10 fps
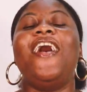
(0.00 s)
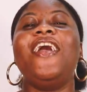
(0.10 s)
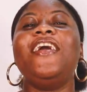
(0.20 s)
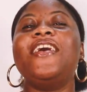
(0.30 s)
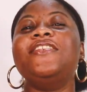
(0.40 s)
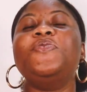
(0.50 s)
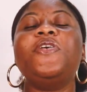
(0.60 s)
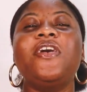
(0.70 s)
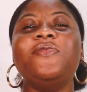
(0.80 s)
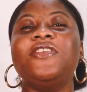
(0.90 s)
Hi guys,
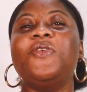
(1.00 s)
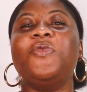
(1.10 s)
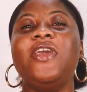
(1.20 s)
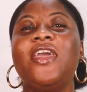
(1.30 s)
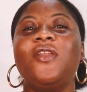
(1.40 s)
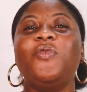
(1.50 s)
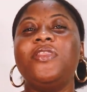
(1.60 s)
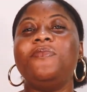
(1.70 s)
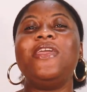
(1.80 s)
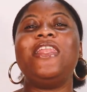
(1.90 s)
welcome to the weekend
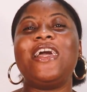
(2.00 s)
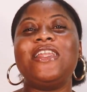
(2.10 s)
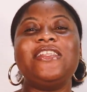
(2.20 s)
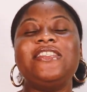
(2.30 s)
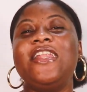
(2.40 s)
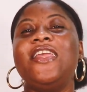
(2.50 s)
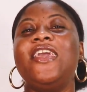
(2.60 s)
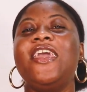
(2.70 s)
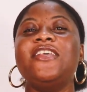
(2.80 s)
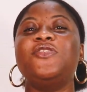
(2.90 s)
with me, Nana Tilly.
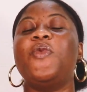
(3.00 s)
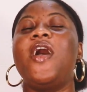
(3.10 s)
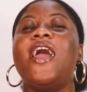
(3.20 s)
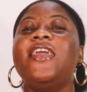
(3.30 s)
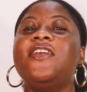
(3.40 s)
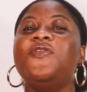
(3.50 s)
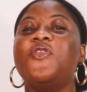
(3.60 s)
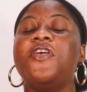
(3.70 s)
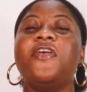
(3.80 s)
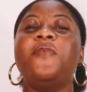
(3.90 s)
Here's where I give
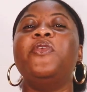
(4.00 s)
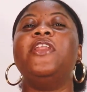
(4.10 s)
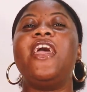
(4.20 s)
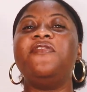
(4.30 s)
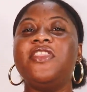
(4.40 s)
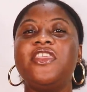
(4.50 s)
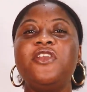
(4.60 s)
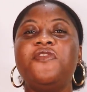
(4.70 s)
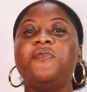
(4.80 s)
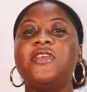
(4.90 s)
you a wrap on
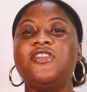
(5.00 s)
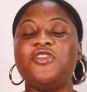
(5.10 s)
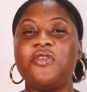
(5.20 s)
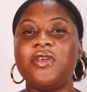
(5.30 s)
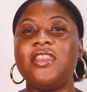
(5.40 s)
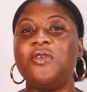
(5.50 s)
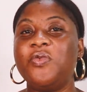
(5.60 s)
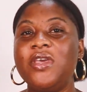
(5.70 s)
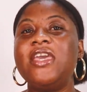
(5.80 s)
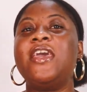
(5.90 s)
everything you've missed during the
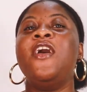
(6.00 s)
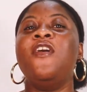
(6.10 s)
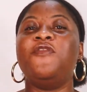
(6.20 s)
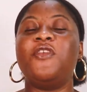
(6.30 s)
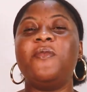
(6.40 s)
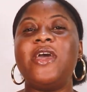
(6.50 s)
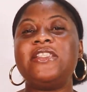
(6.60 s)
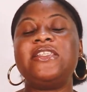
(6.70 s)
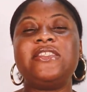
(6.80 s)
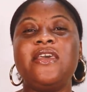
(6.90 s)
week, from
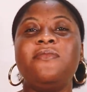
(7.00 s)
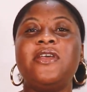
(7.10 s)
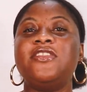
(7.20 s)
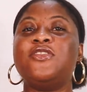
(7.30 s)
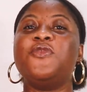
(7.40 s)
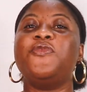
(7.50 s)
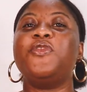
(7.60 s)
entertainment to